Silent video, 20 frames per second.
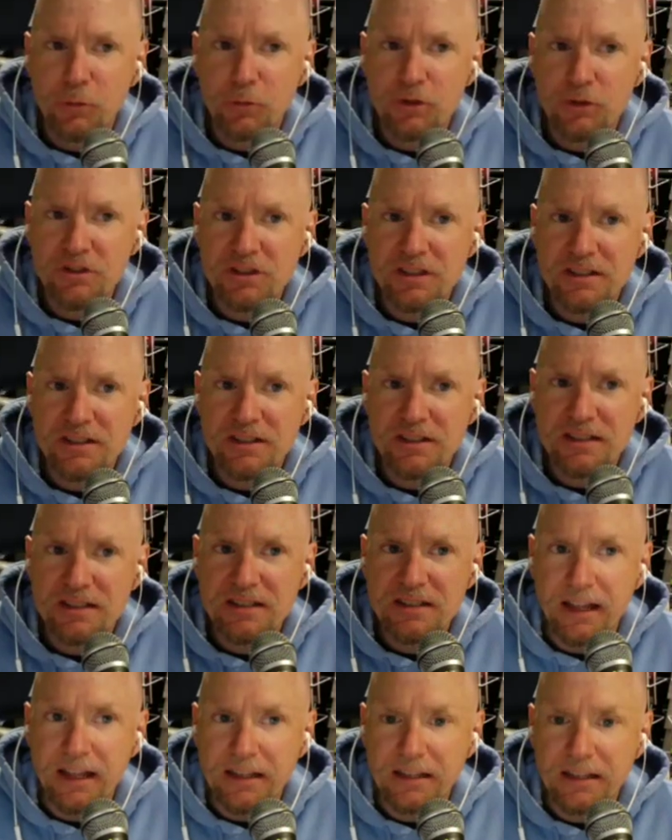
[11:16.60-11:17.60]
for
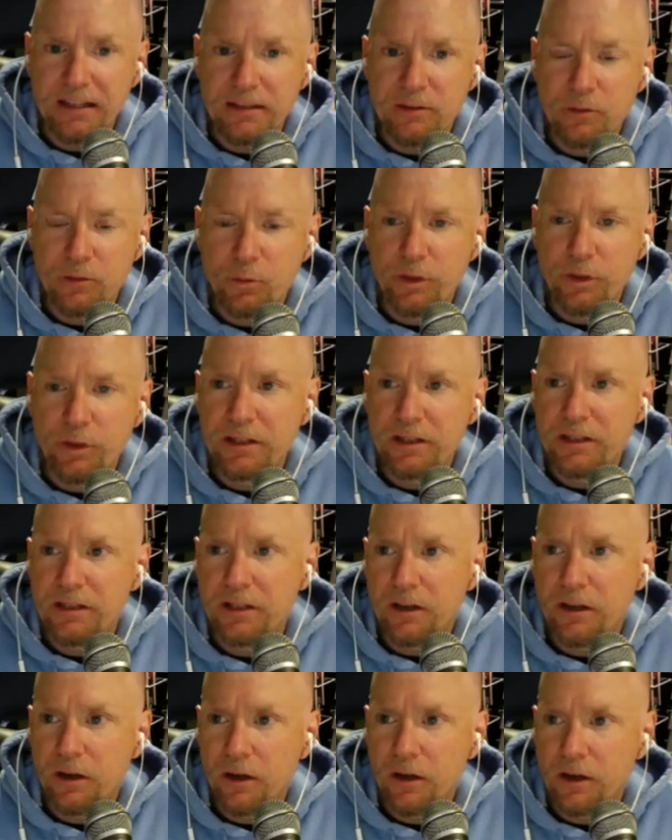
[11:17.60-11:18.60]
today,
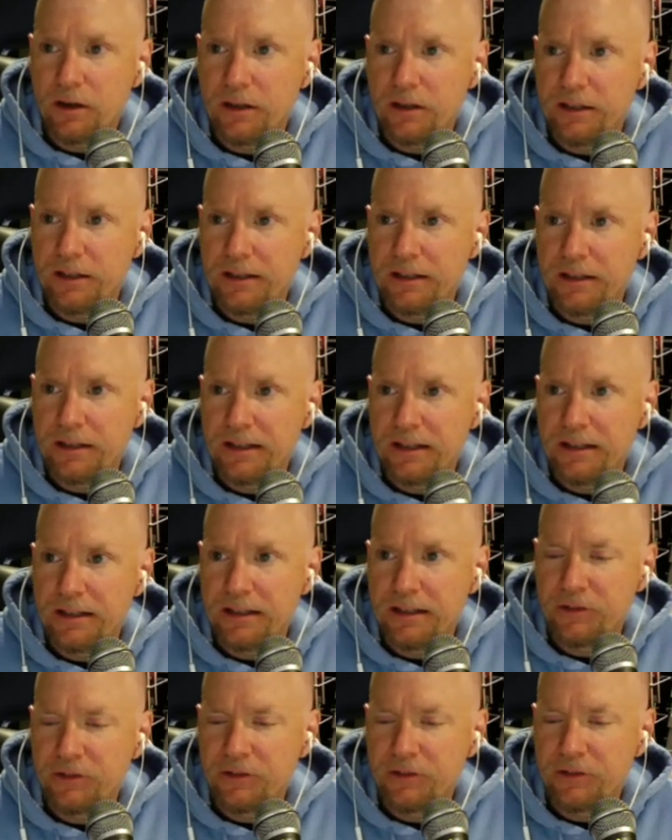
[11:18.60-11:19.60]
we are getting
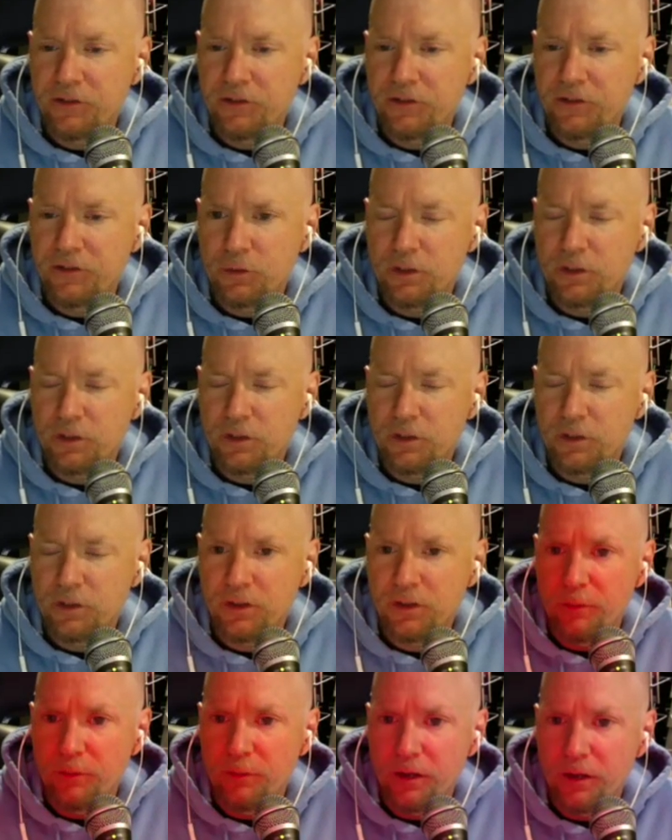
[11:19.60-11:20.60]
into Captain
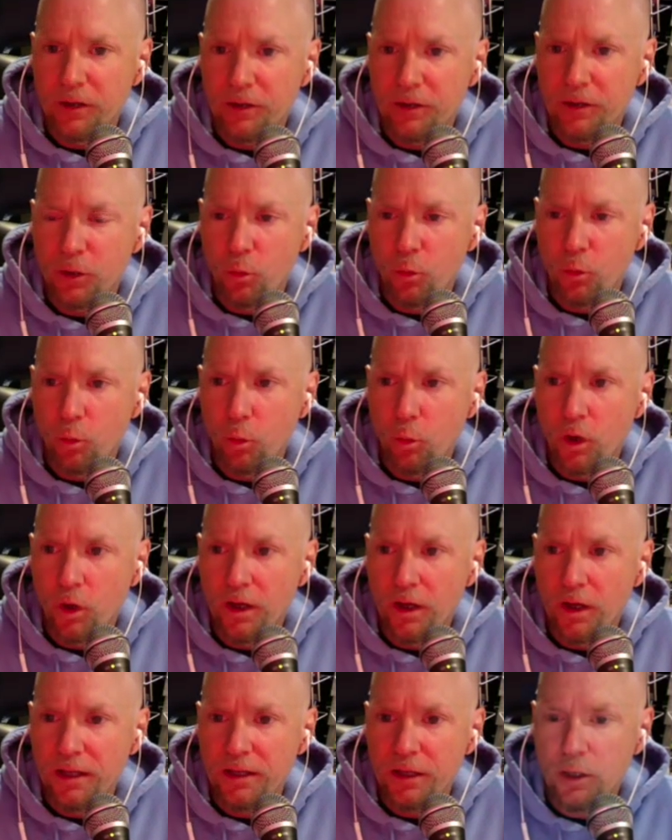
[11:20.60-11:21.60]
America
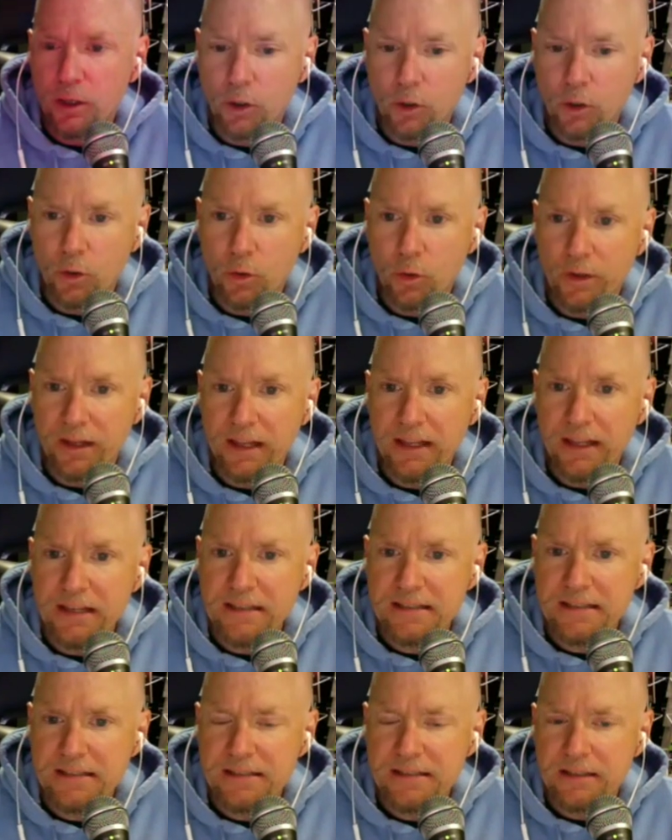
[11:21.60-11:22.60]

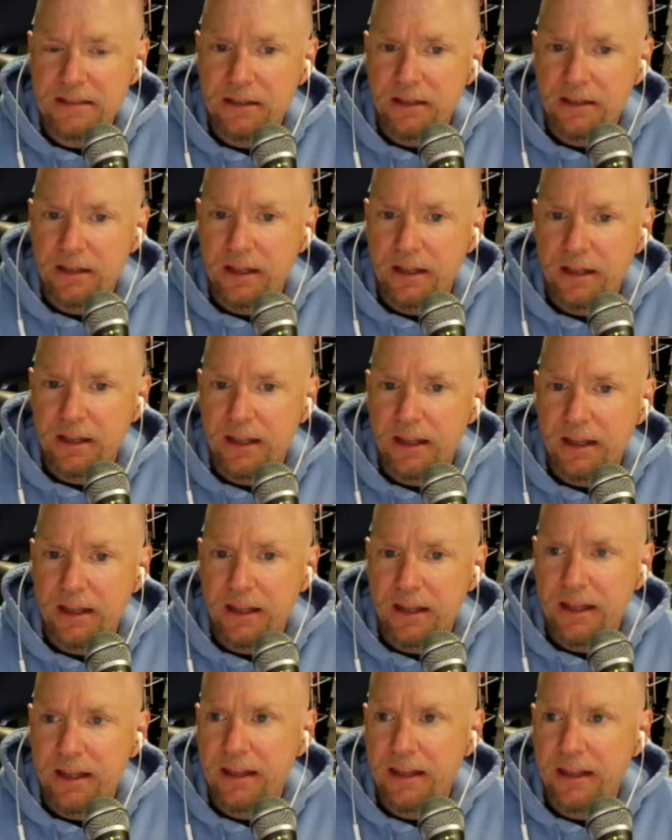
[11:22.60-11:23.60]
108.
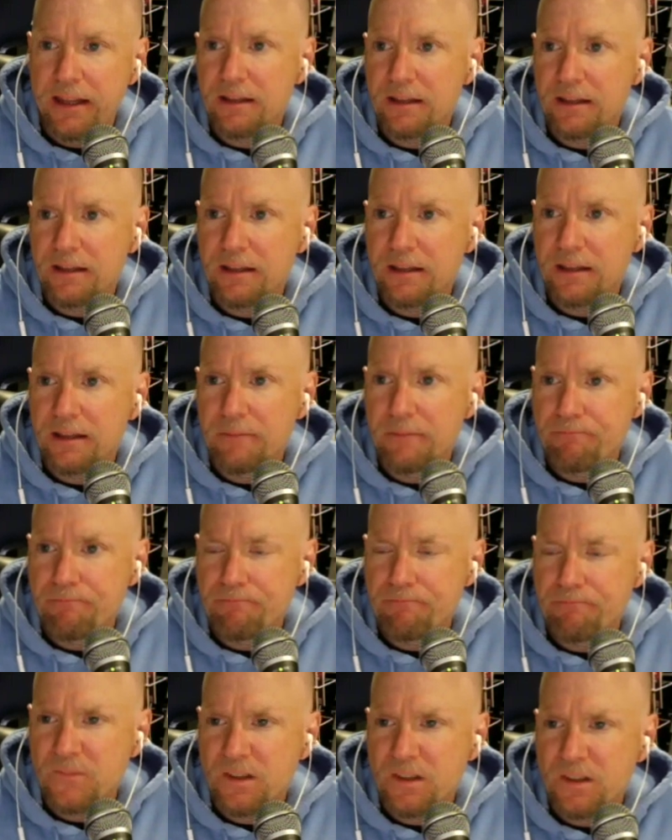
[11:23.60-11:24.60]
And do
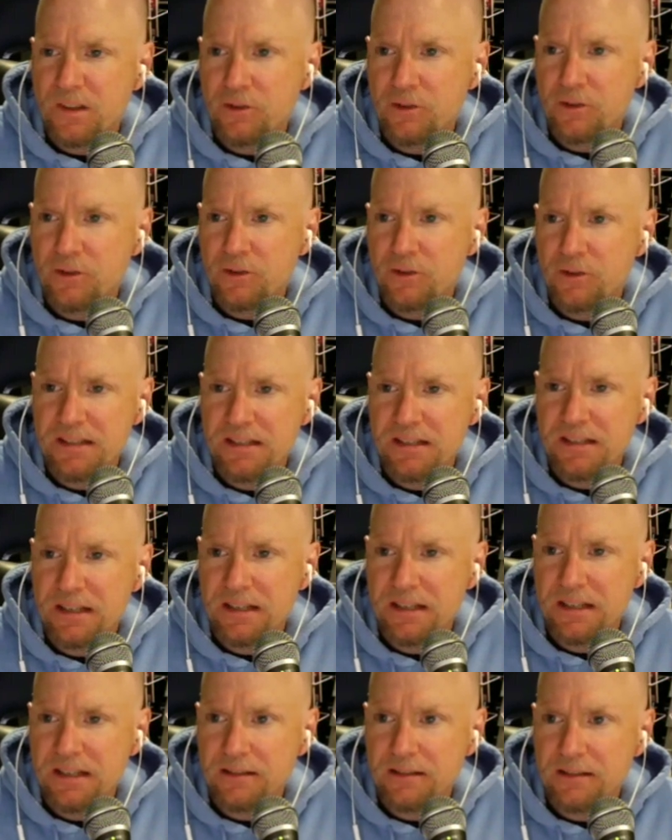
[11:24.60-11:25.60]
you want to take the
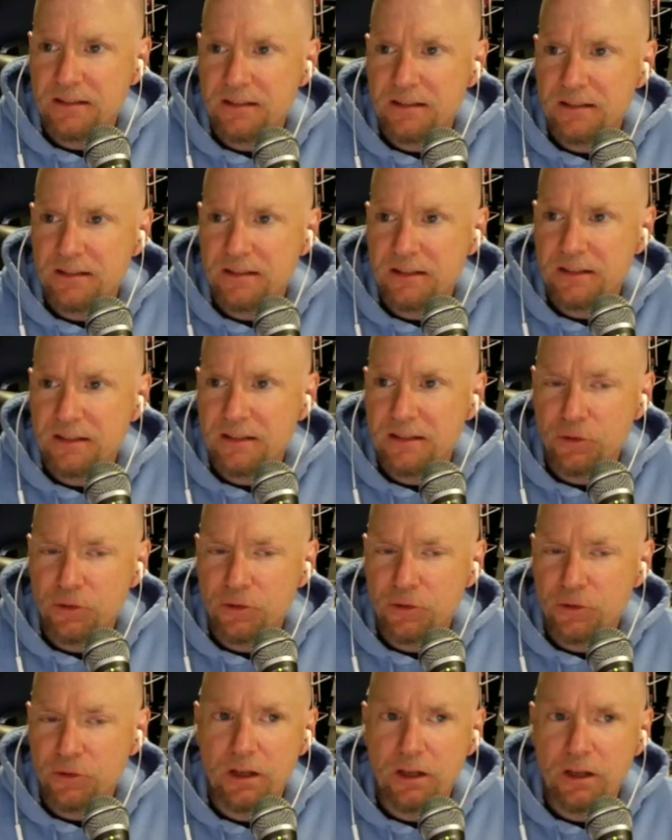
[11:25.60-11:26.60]
listeners through the
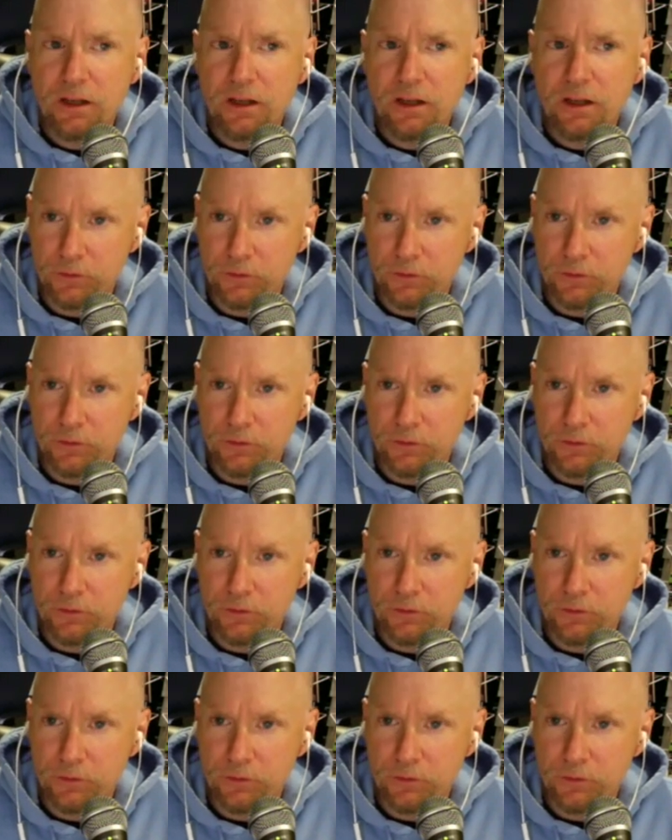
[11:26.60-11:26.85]
cover?